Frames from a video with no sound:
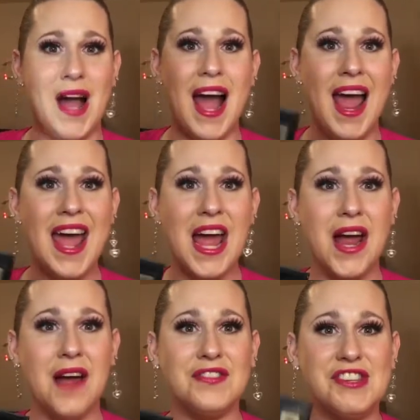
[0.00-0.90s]
I
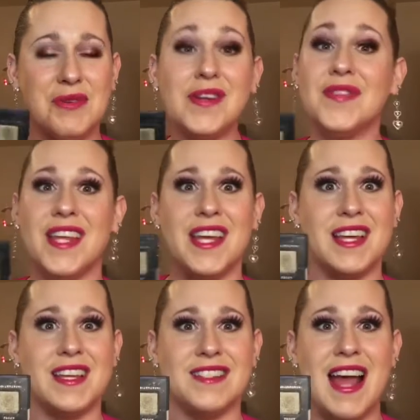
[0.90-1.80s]
have two of
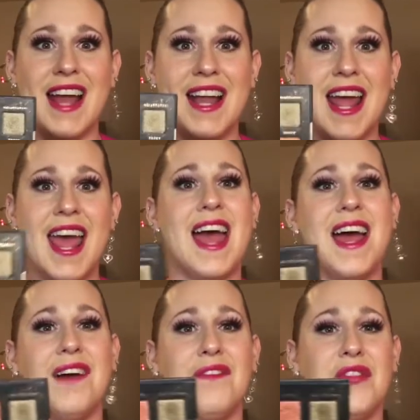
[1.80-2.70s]
these and I
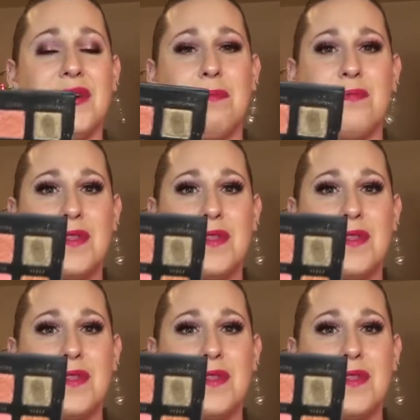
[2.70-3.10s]
have the